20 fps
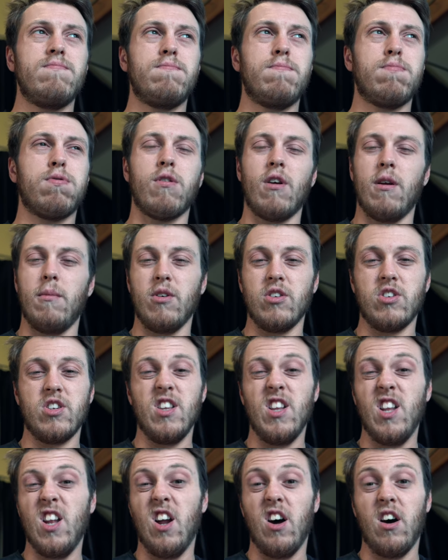pretty much
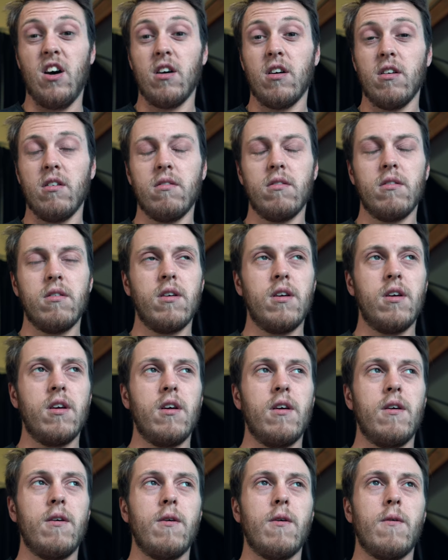in the dark,
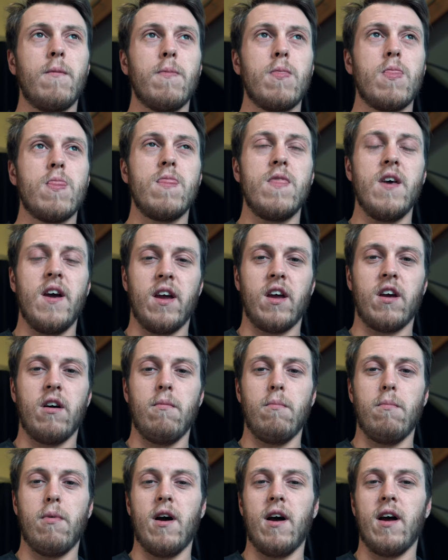then
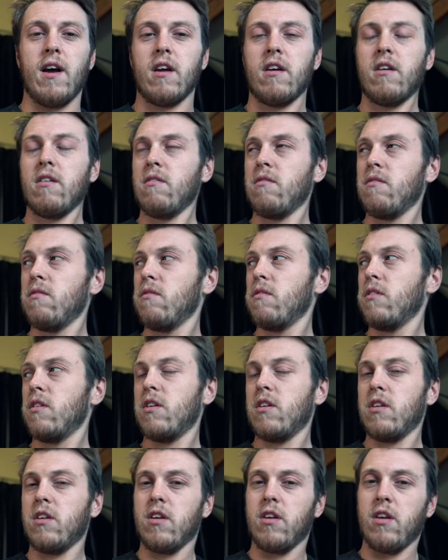come back,
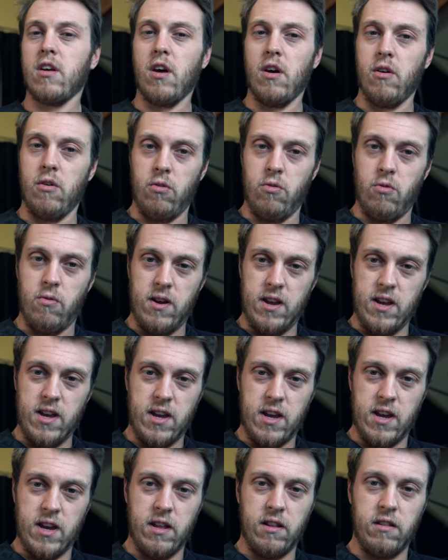go
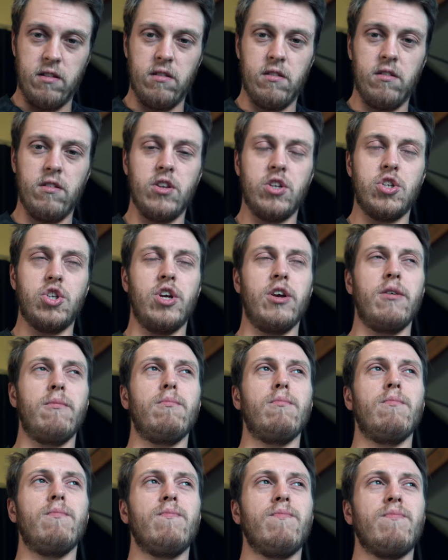in the
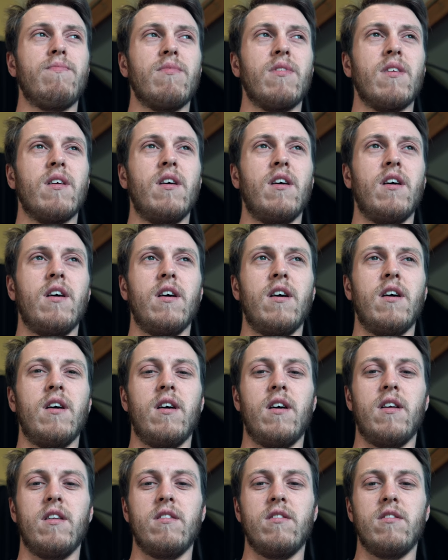gym
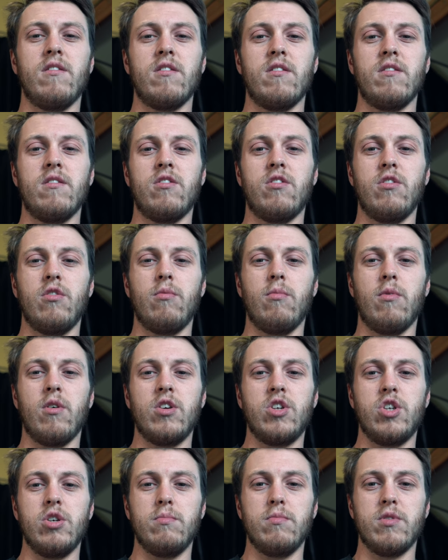and do my
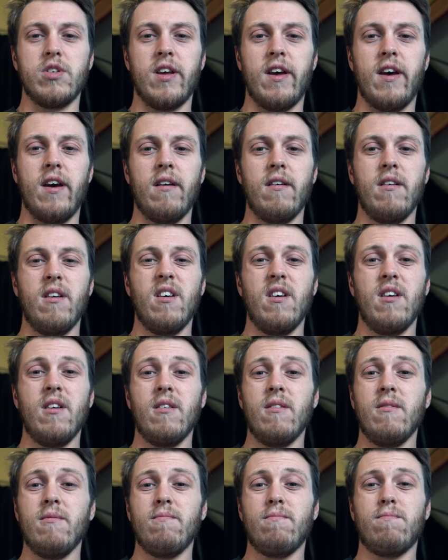gym set
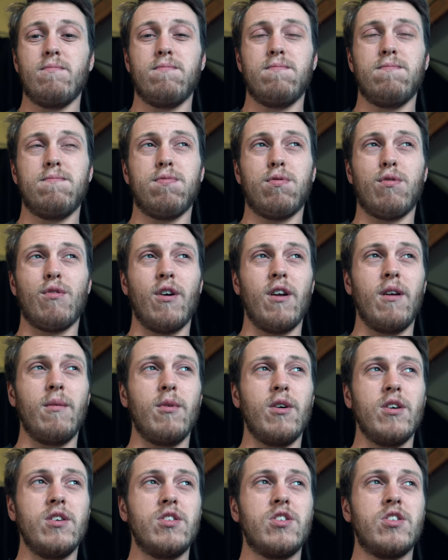pretty
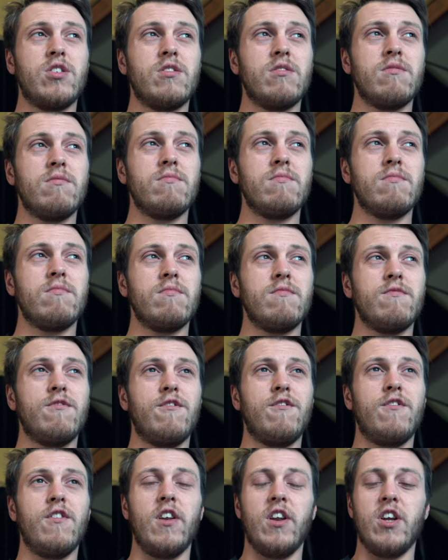much
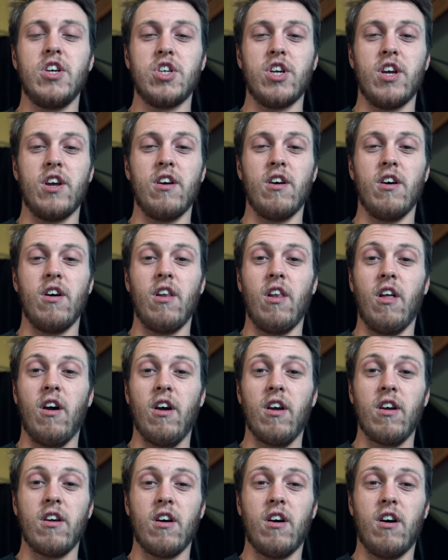finish it at
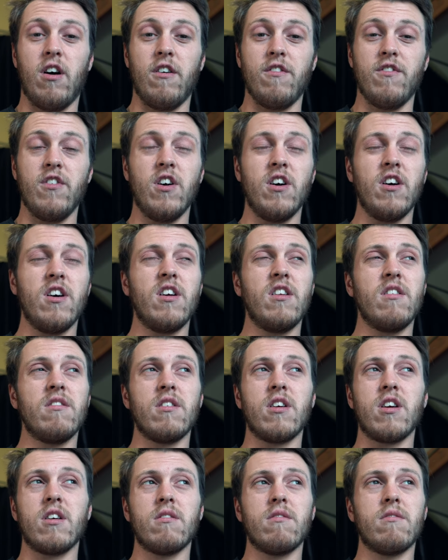like half
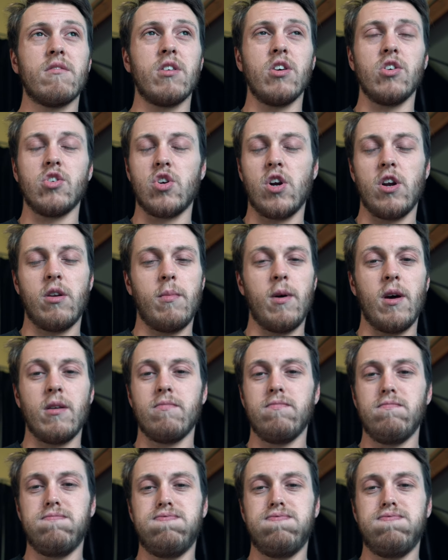nine, go straight to bed.